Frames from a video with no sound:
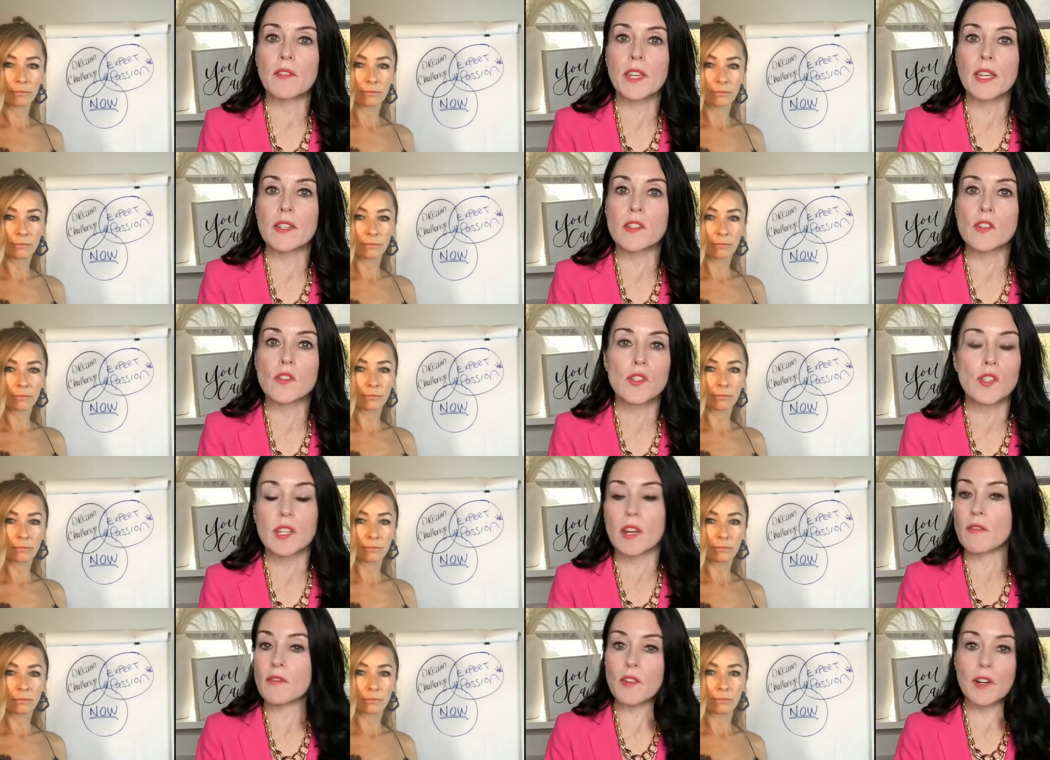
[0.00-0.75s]
Speaker 1: of kids are
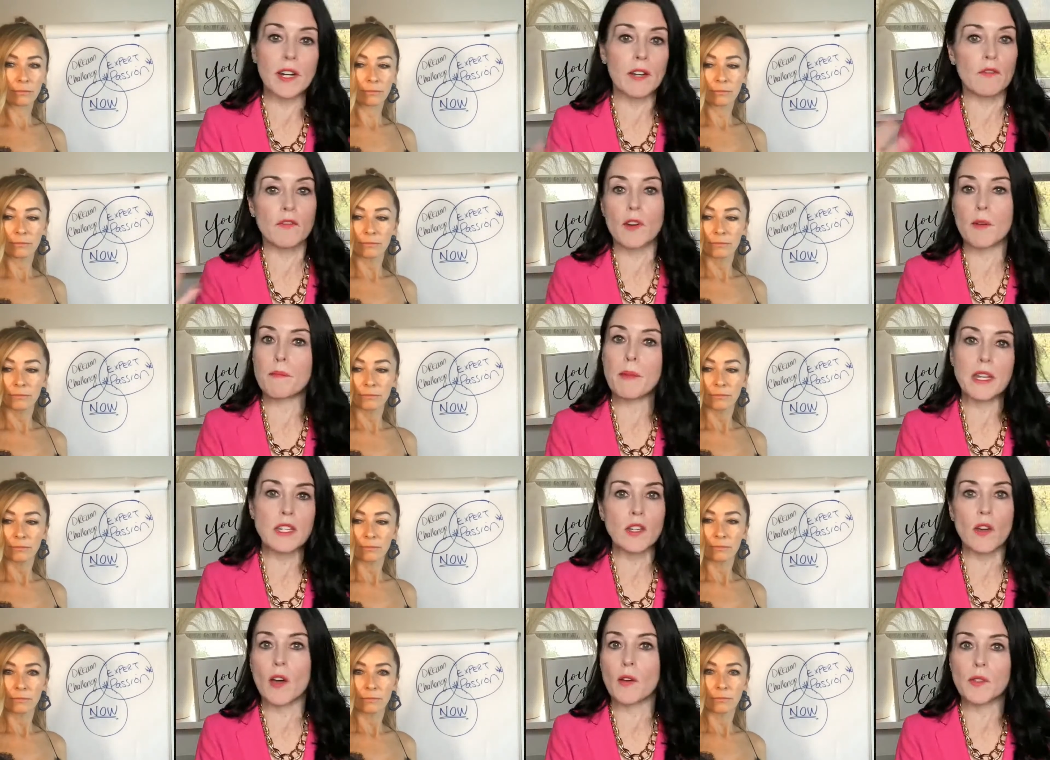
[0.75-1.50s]
suffering from
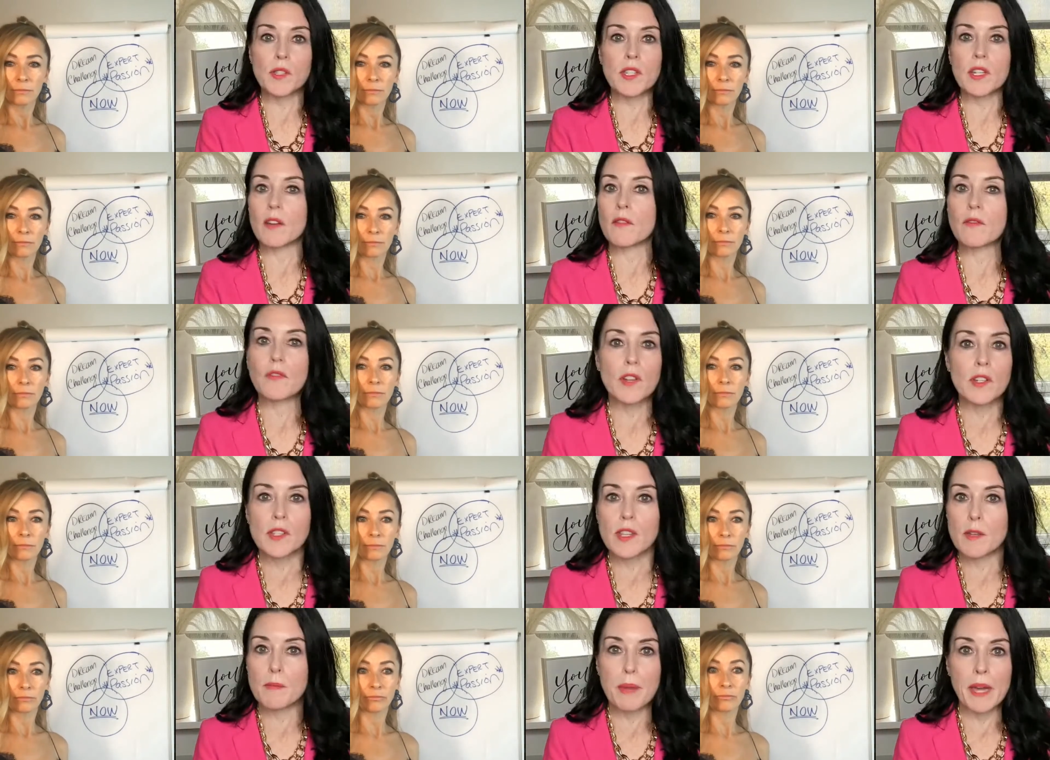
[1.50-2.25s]
mental health stuff
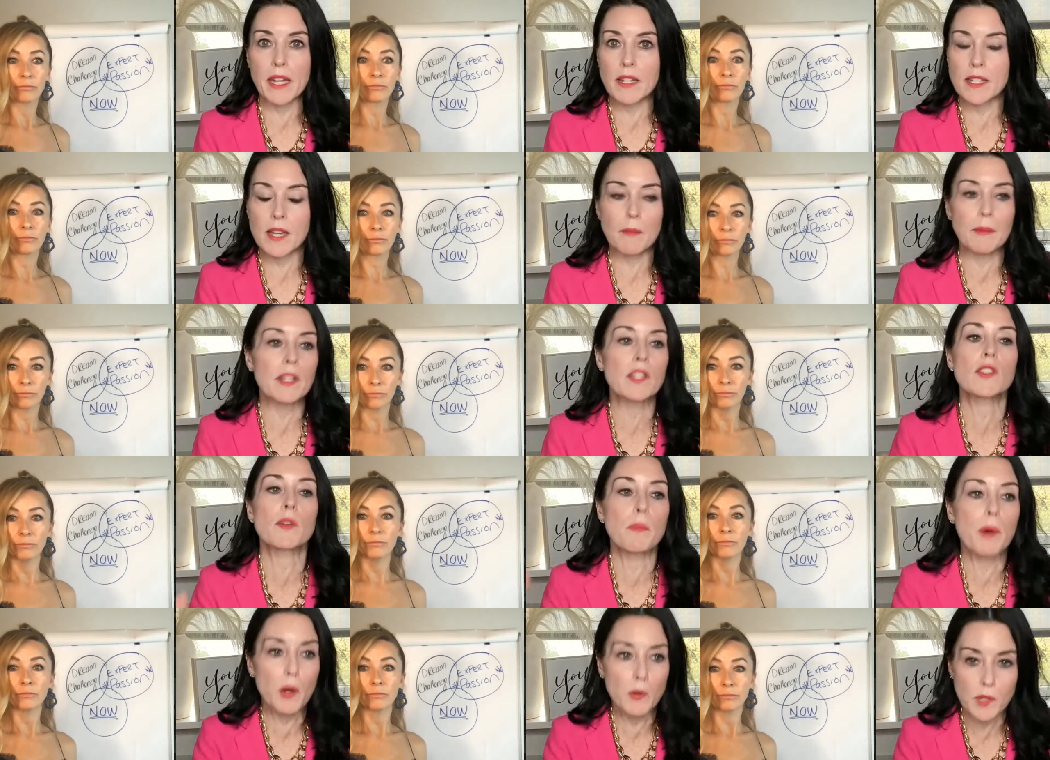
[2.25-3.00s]
because of the pandemic,
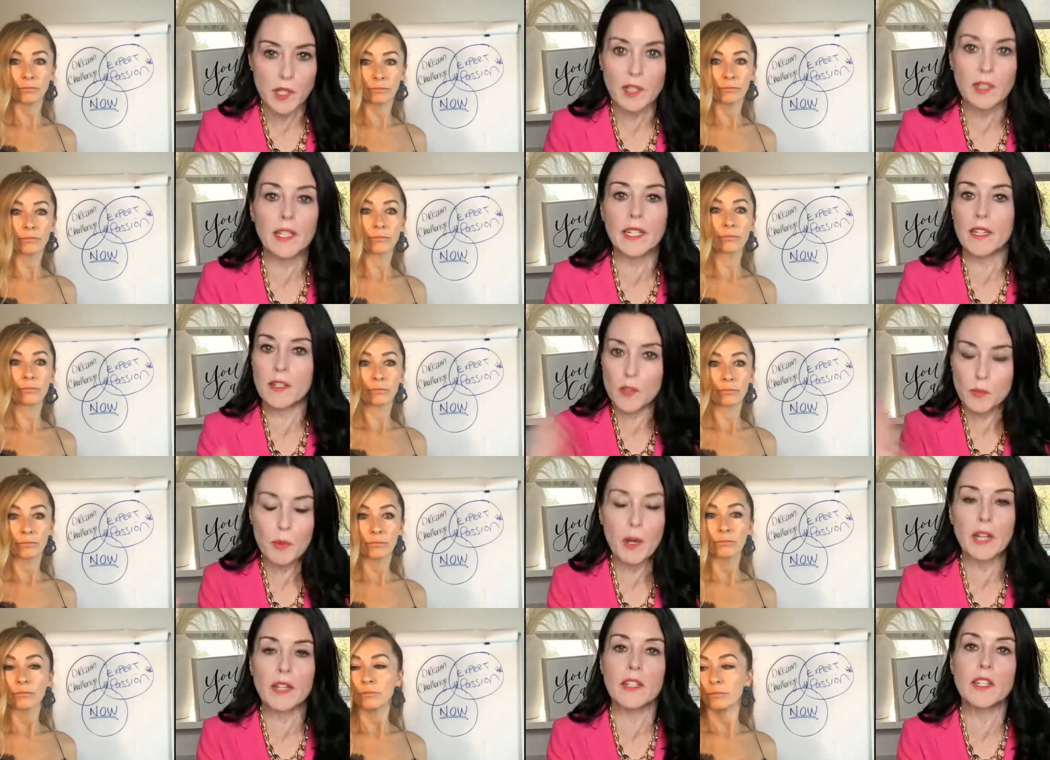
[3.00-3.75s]
supposedly,
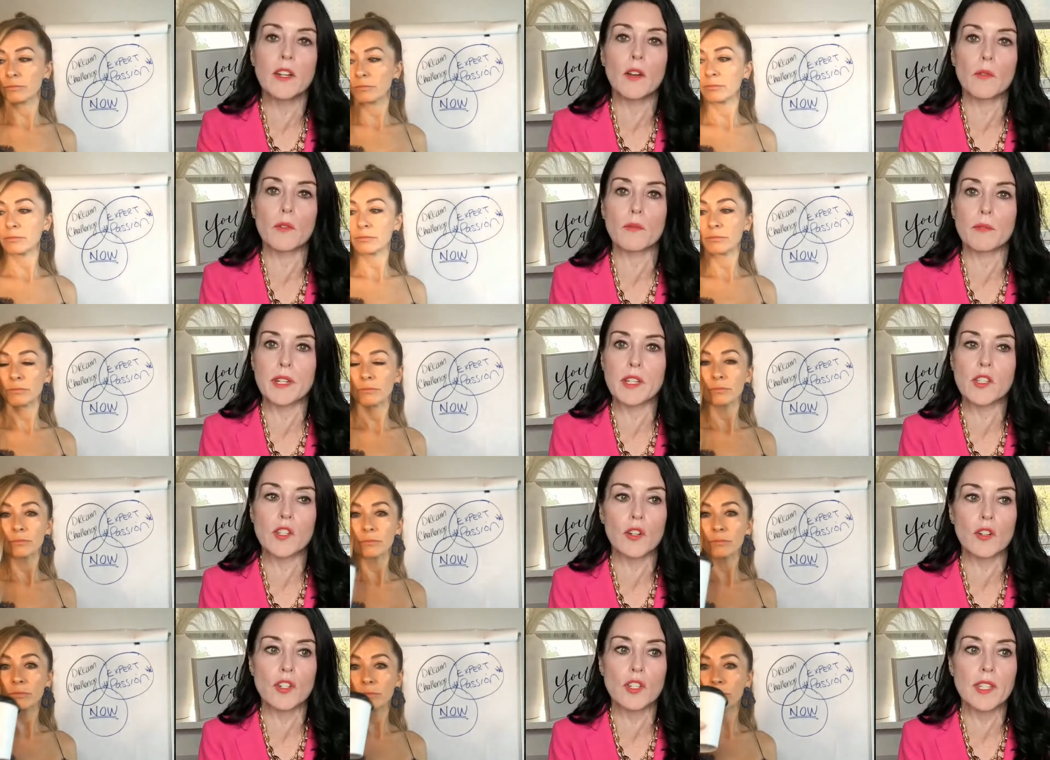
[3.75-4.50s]
is what, you know, the
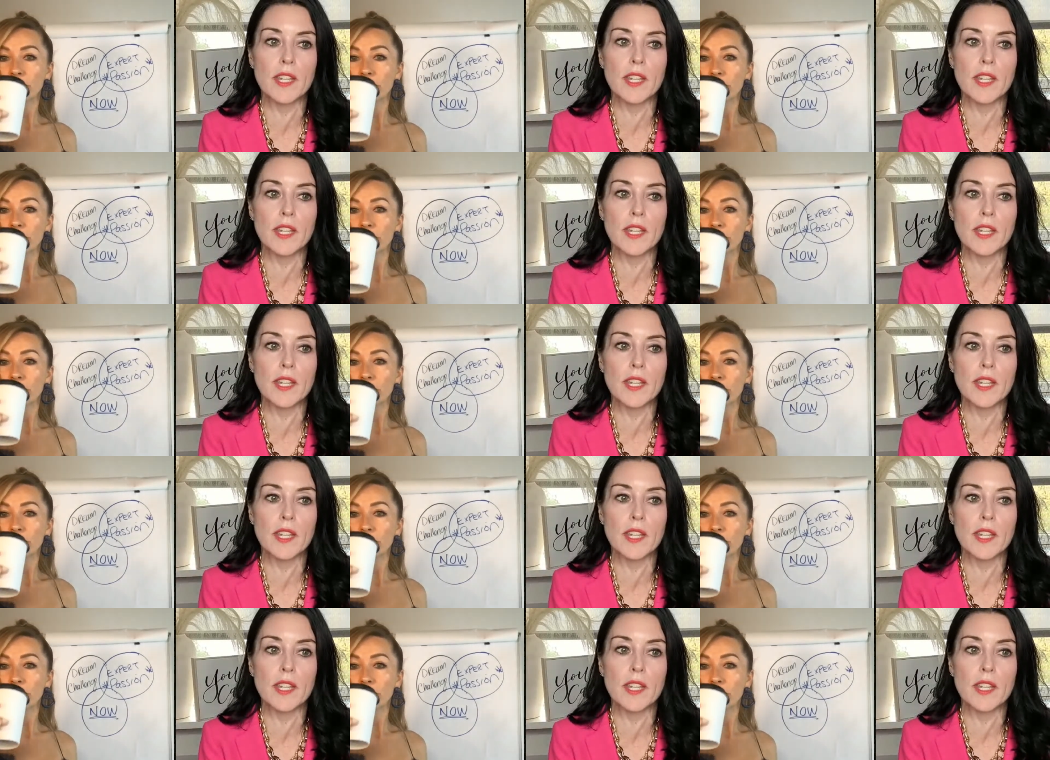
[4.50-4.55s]
research